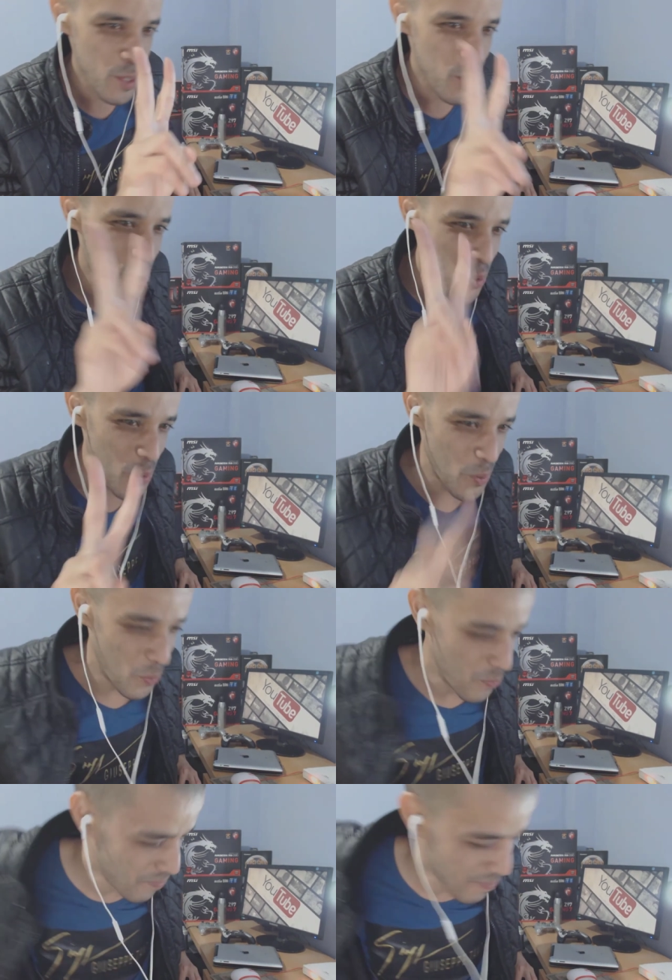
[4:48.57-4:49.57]
these
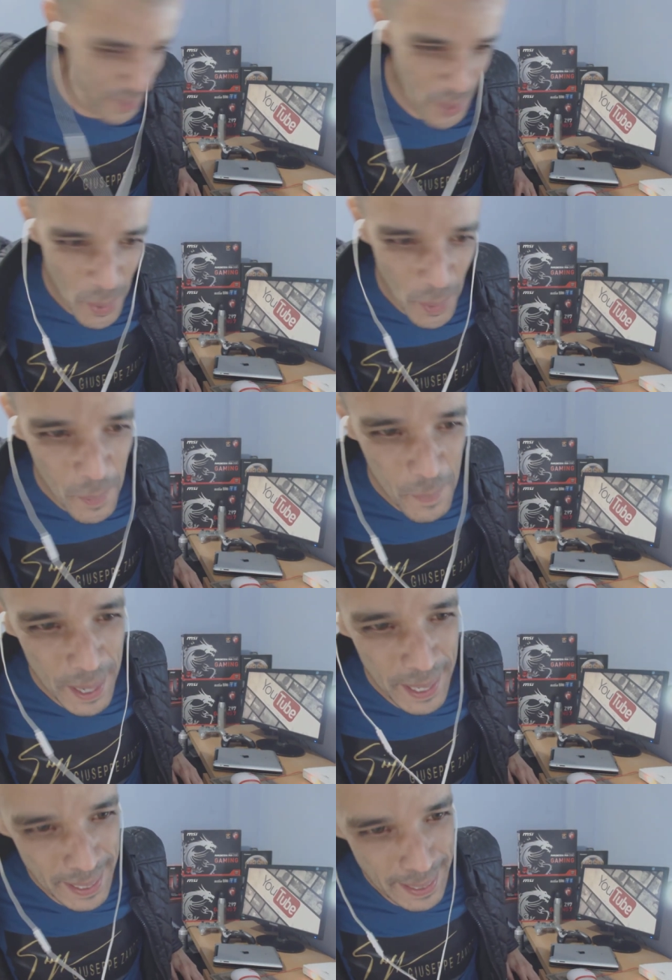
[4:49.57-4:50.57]
two
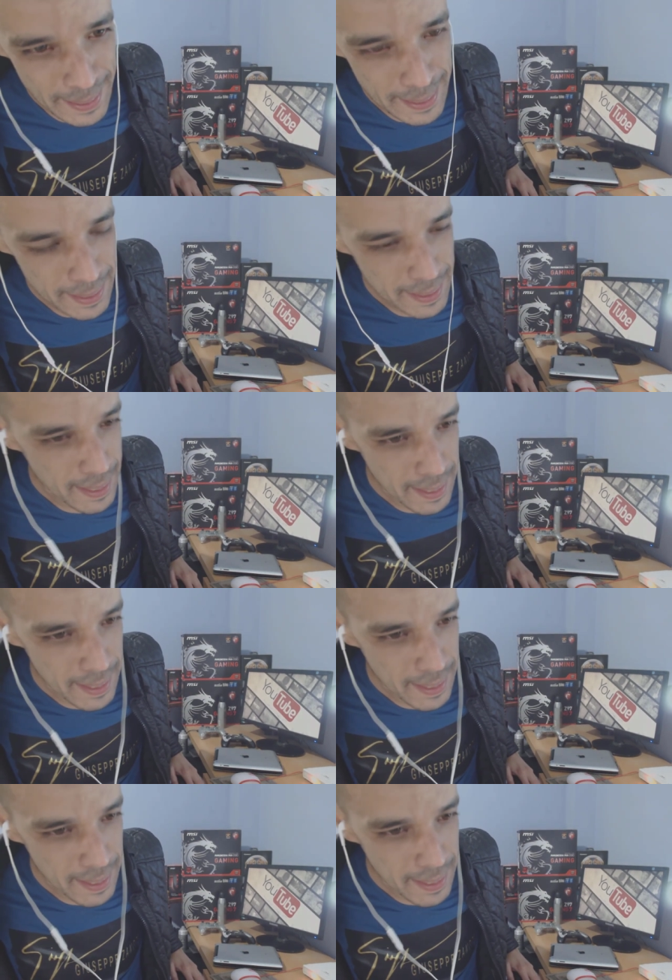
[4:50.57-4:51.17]
oh my god